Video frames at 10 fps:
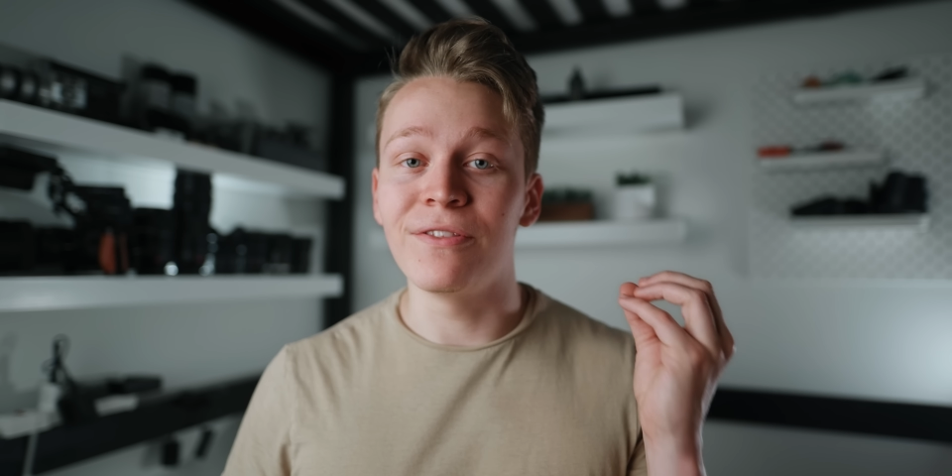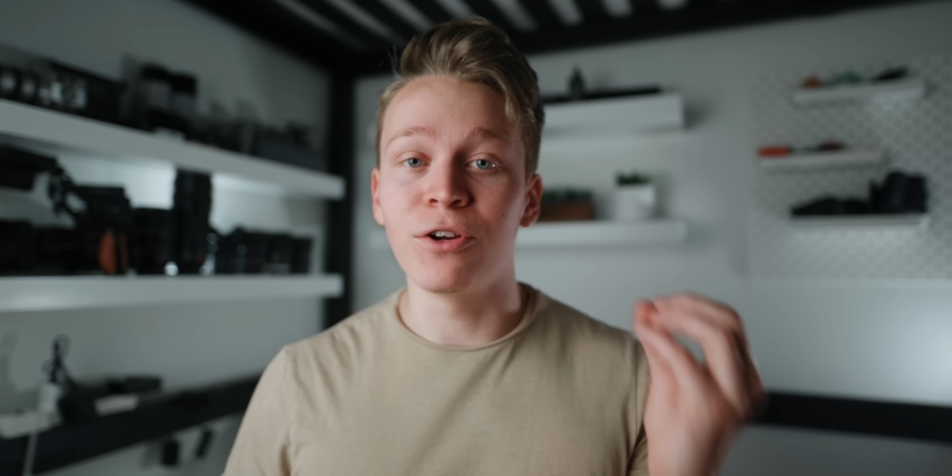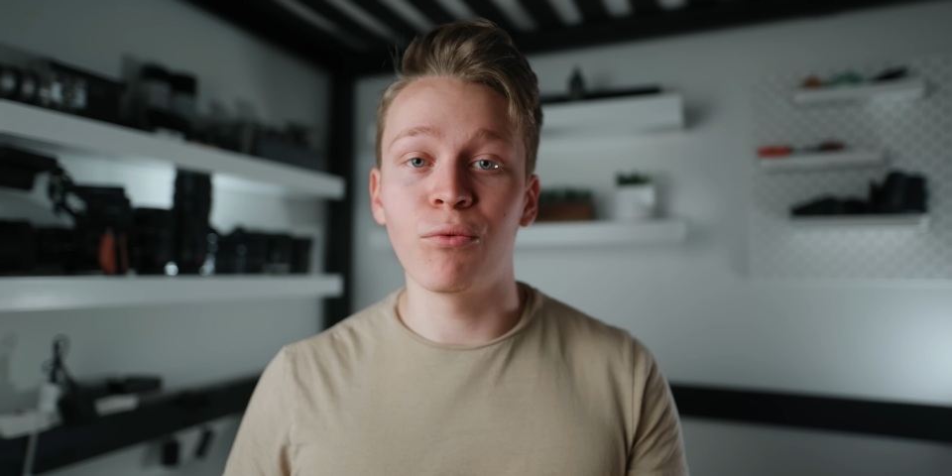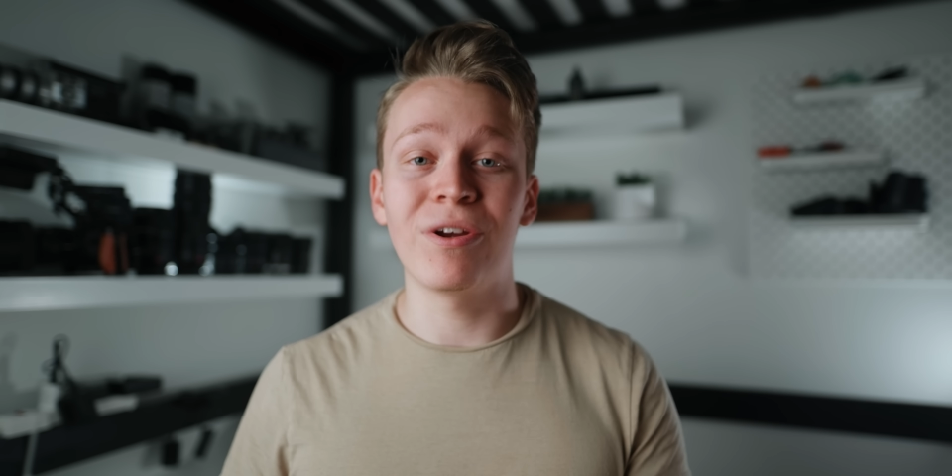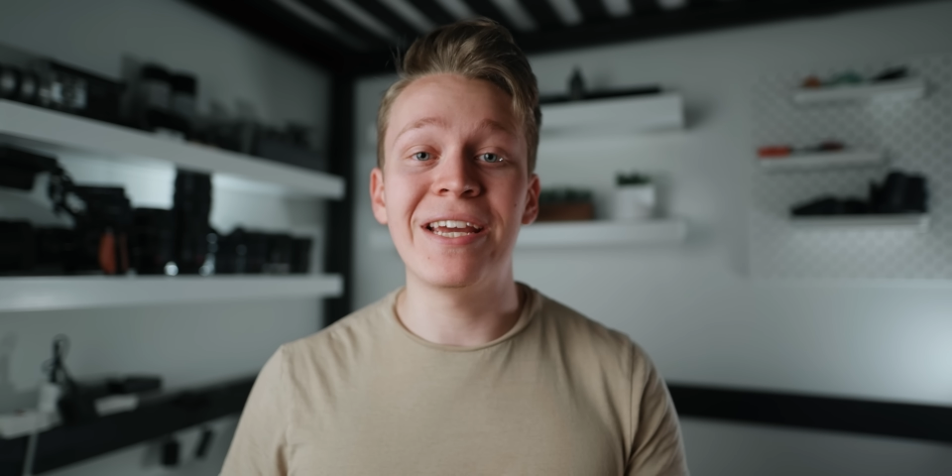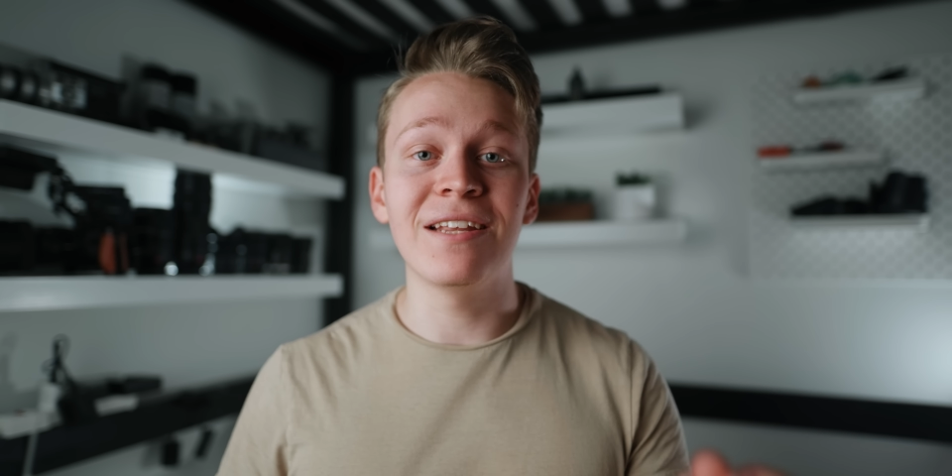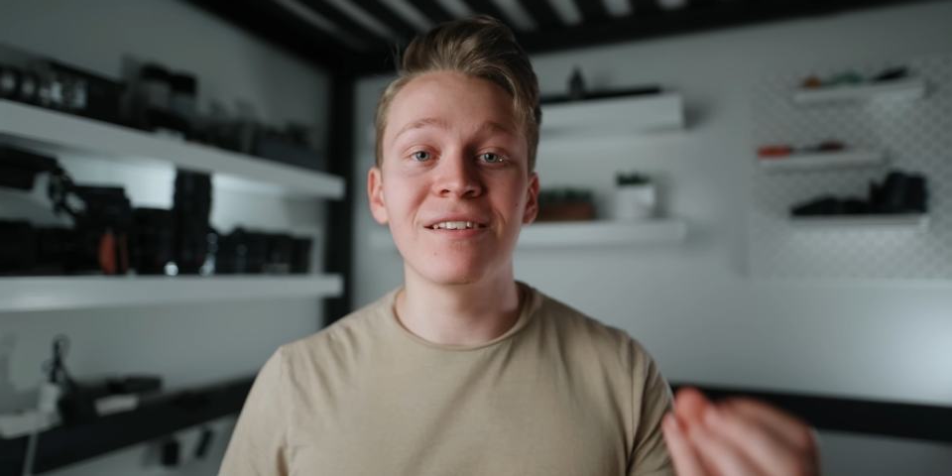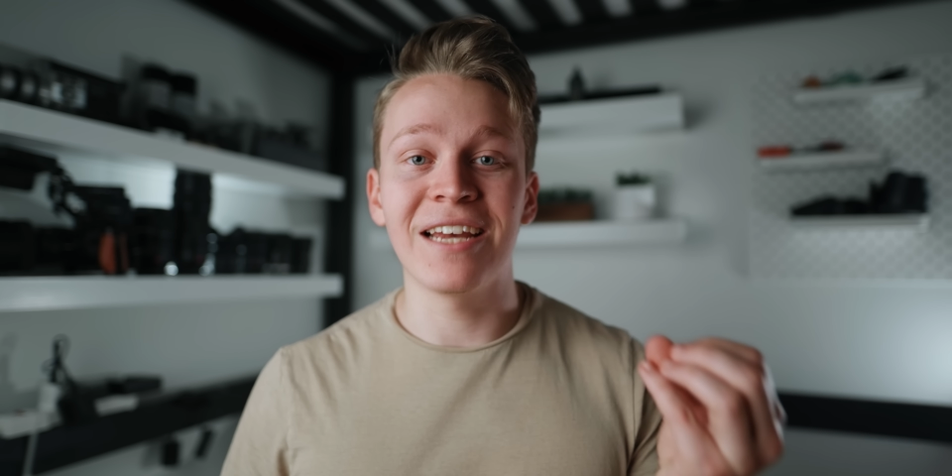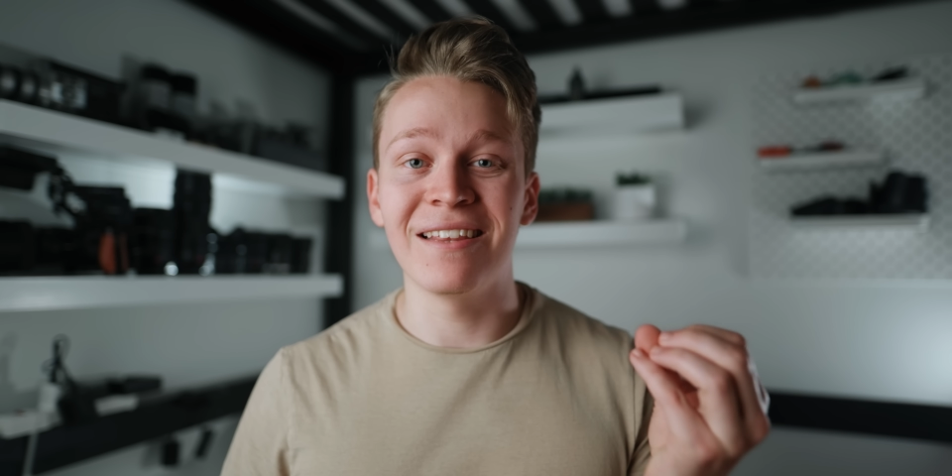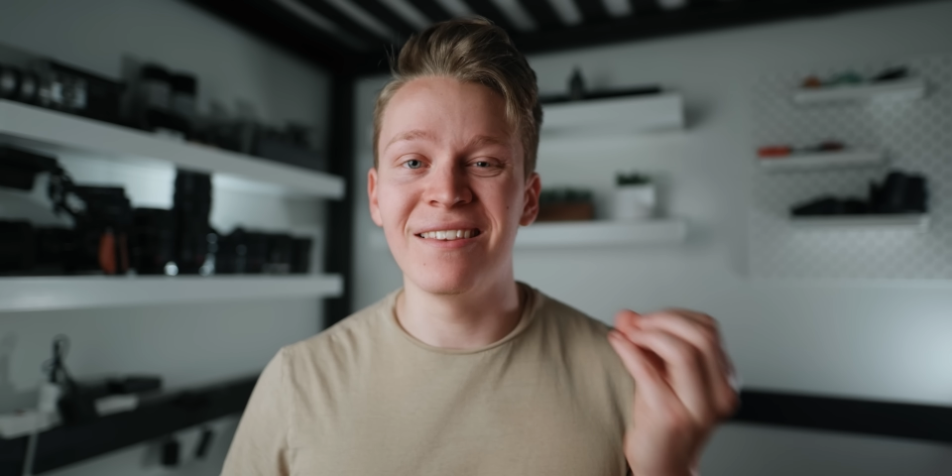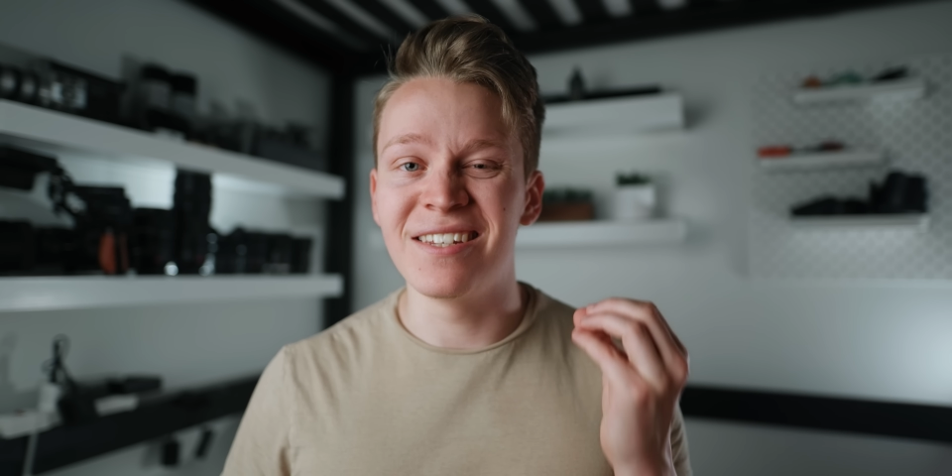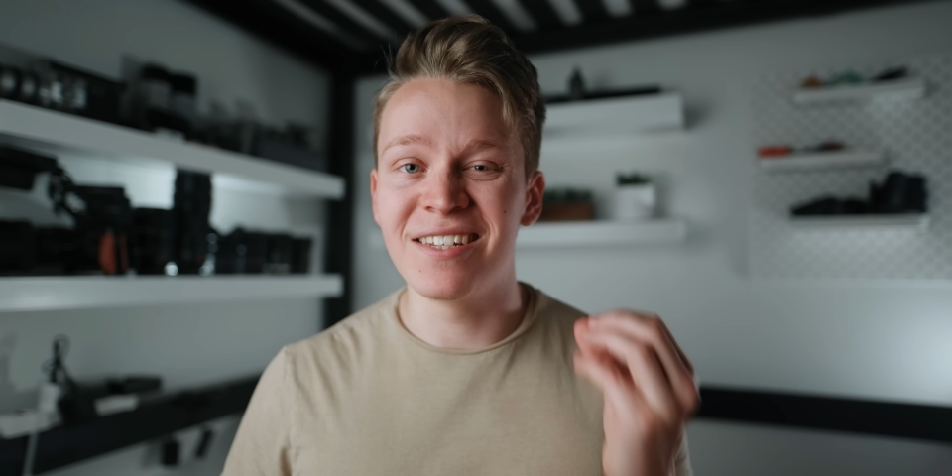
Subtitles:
the greens and the